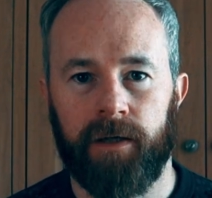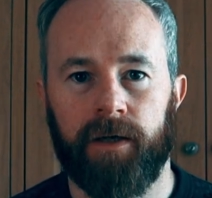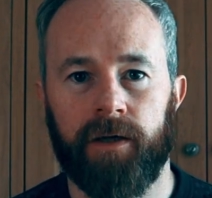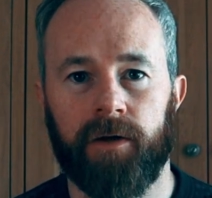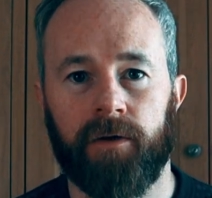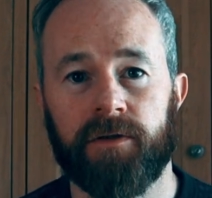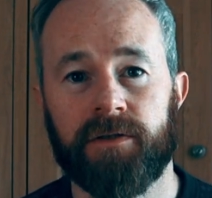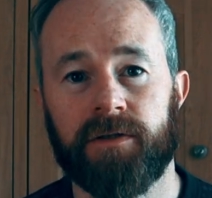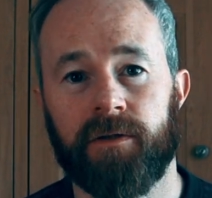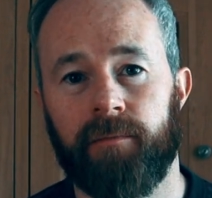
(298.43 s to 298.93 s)

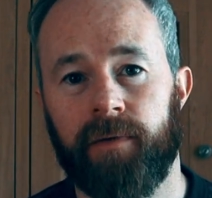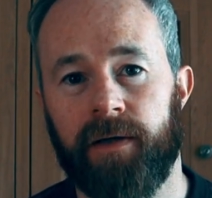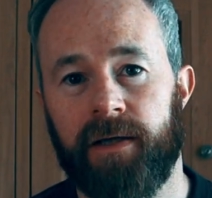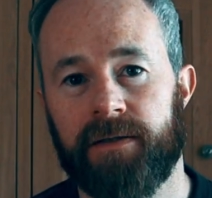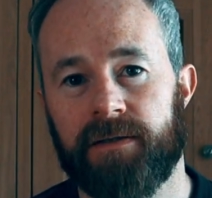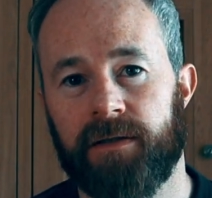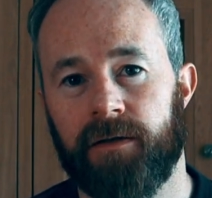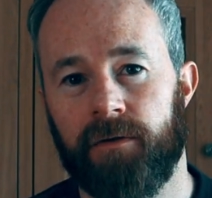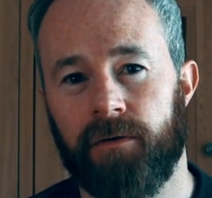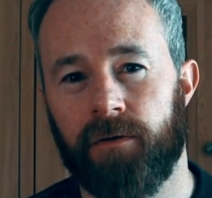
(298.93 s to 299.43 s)
It also
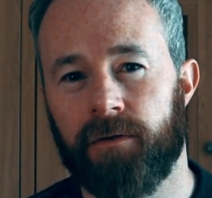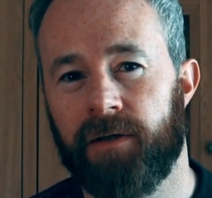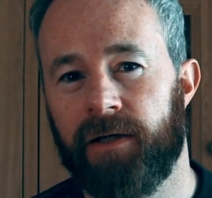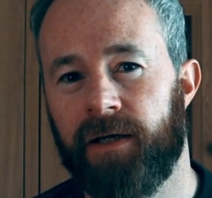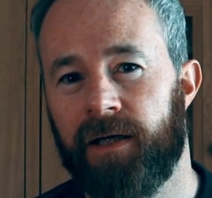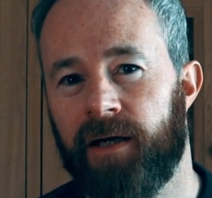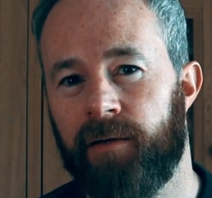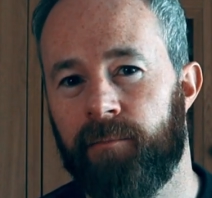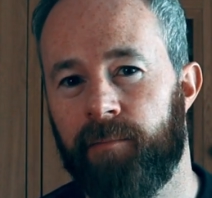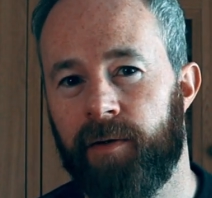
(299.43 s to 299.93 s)
means that
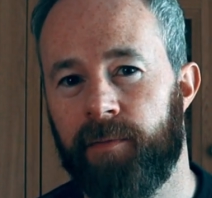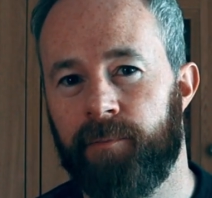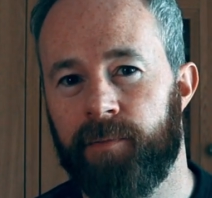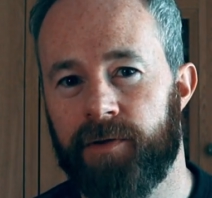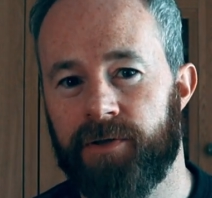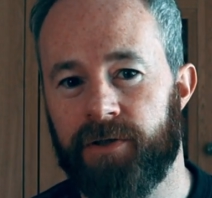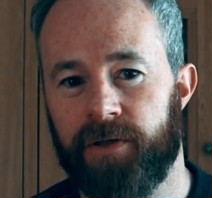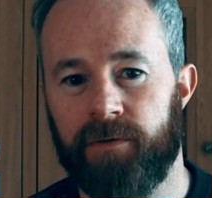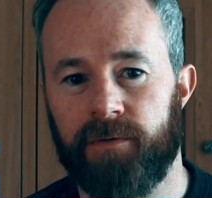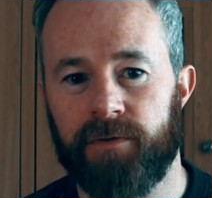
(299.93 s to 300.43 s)
nothing can be
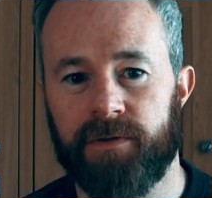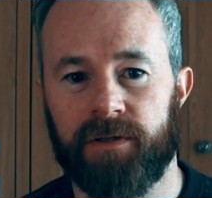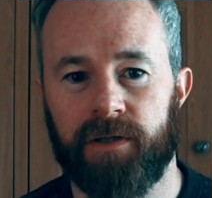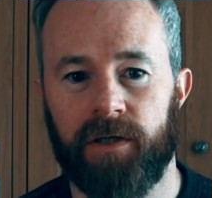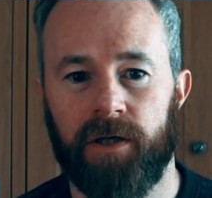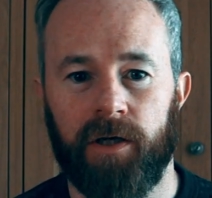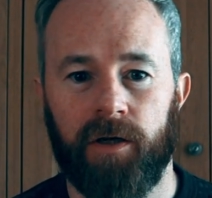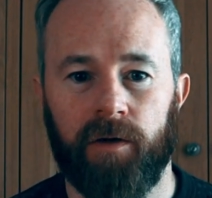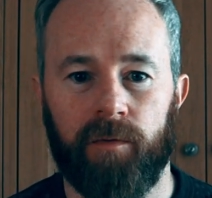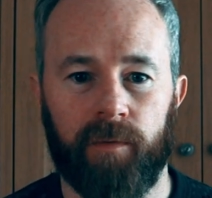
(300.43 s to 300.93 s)
produced
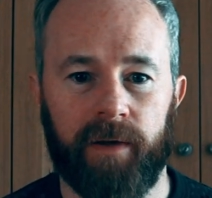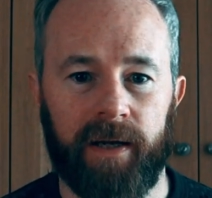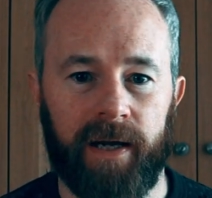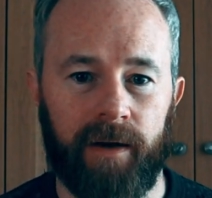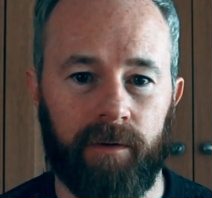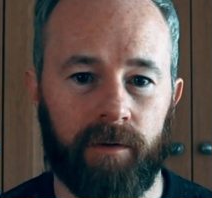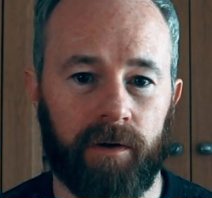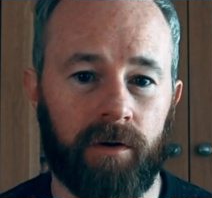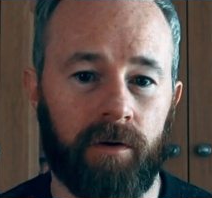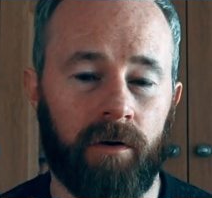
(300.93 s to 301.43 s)

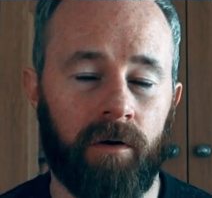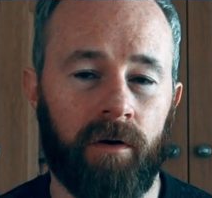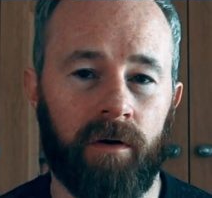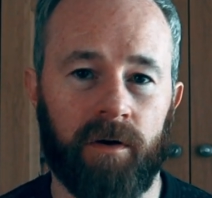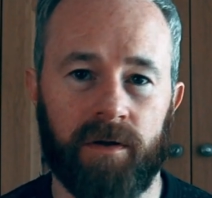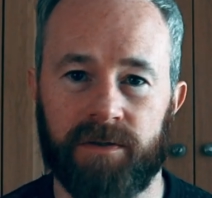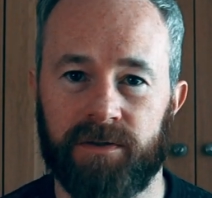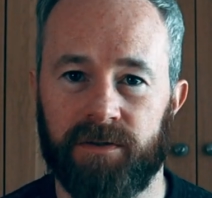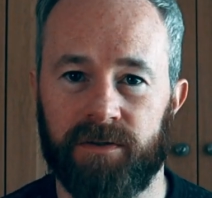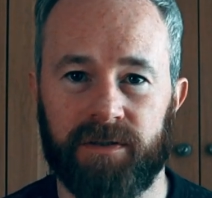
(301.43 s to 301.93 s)
without a
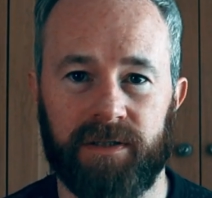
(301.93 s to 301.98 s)
cost.